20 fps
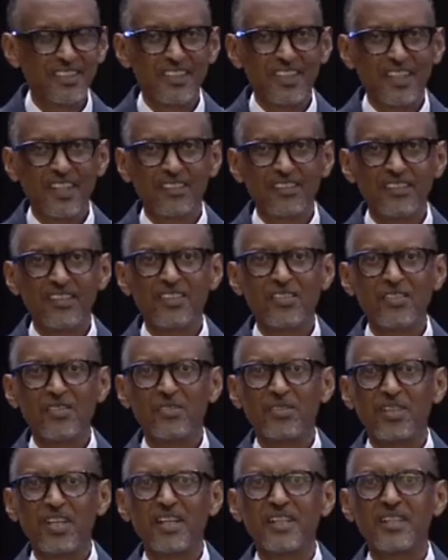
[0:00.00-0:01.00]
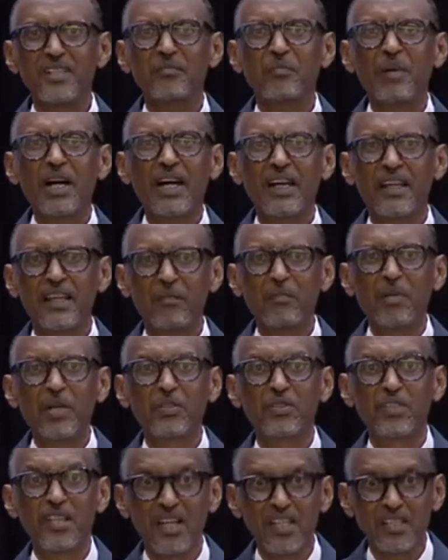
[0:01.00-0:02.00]
there are things you can't buy
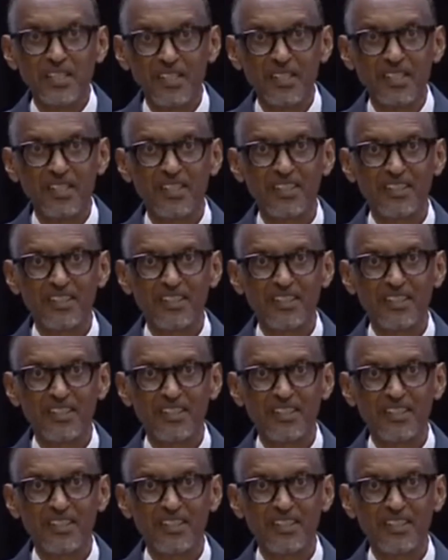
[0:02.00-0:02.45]
about us.